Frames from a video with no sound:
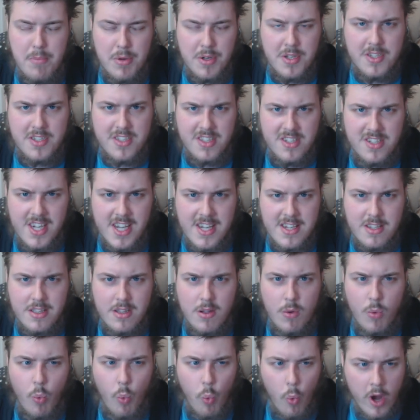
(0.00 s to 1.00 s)
But to suggest
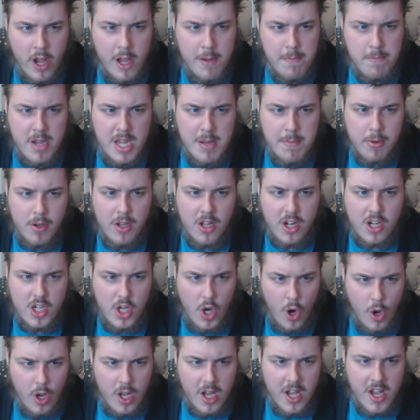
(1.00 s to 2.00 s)
that white people are
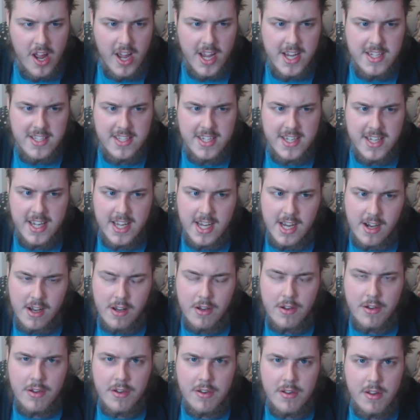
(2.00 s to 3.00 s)
colonising
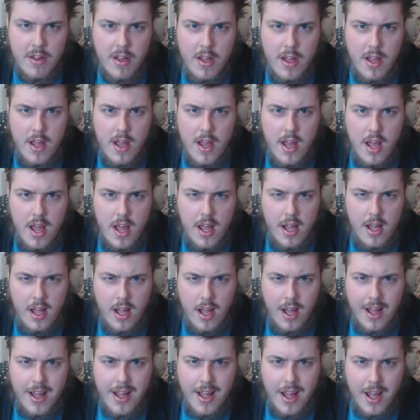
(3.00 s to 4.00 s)
England
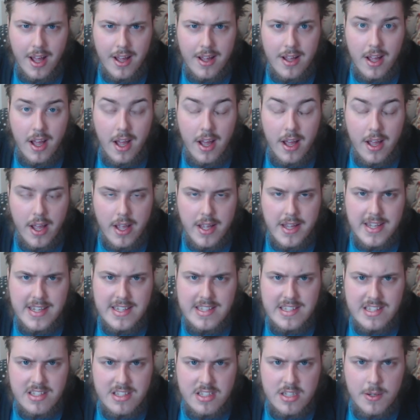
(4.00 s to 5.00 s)

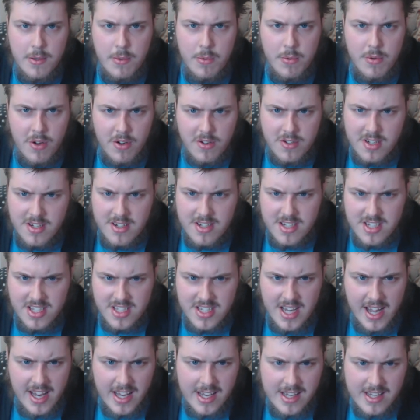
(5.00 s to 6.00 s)
is to not
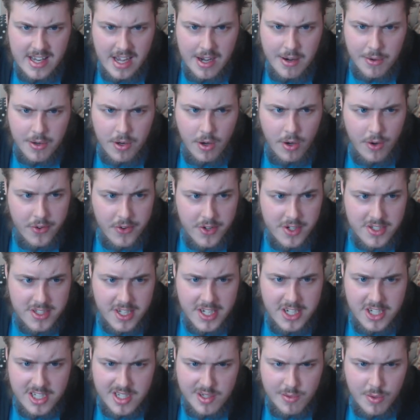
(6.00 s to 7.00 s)
understand how
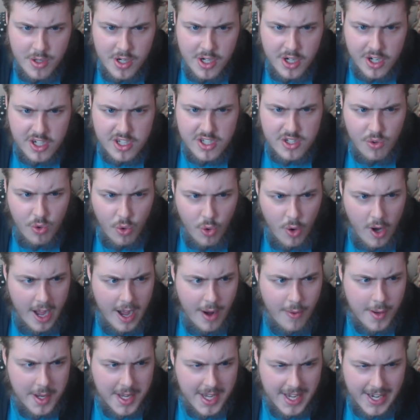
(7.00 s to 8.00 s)
colonisation works or
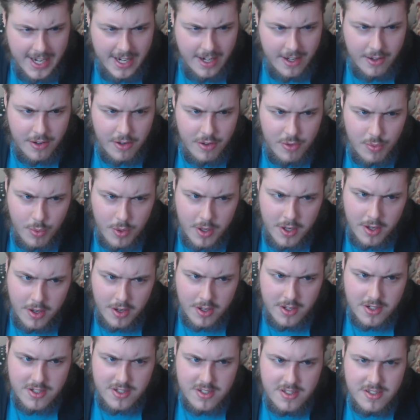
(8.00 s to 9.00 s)
how England
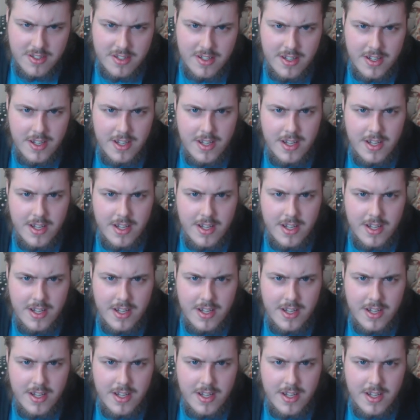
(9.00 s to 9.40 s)
works.